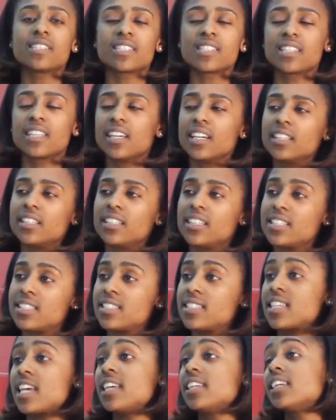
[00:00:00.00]
together. It's
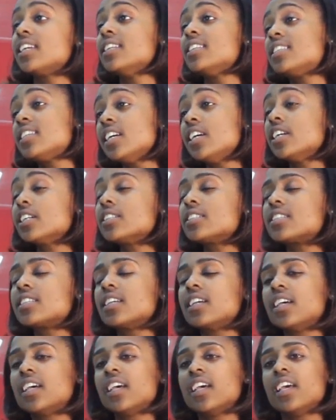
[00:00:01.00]
taken tears,
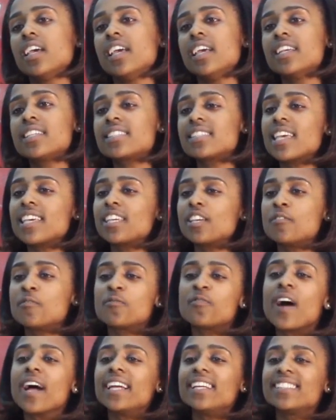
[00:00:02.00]
it's taken
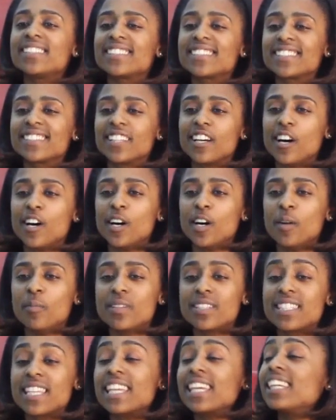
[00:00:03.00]
fights, it's
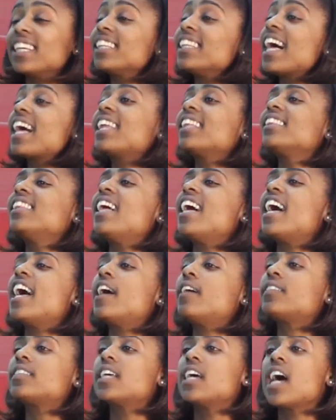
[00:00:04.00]
taken a lot of laughs.
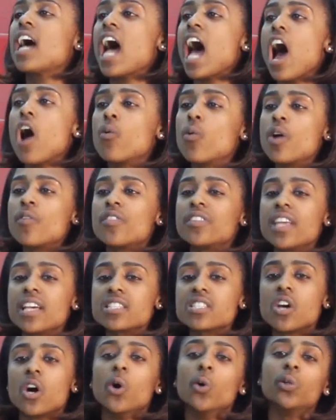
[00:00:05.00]
However, that's the
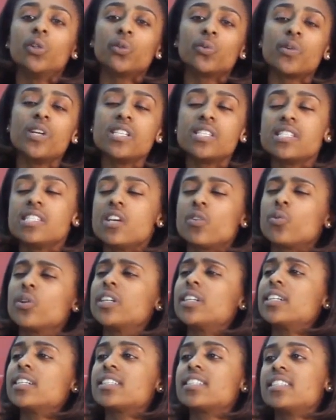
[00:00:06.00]
only reason that we're here
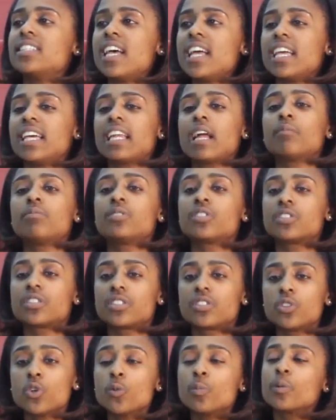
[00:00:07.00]
today, and I'm
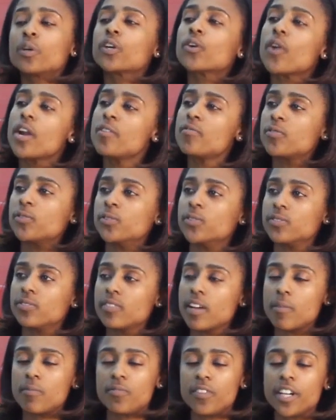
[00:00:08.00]
super grateful.
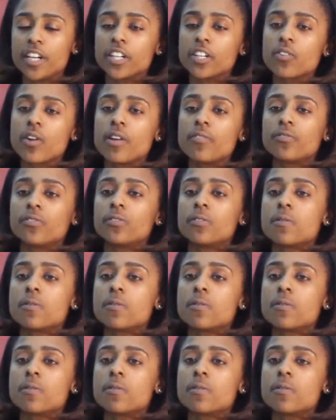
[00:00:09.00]
I'm very grateful.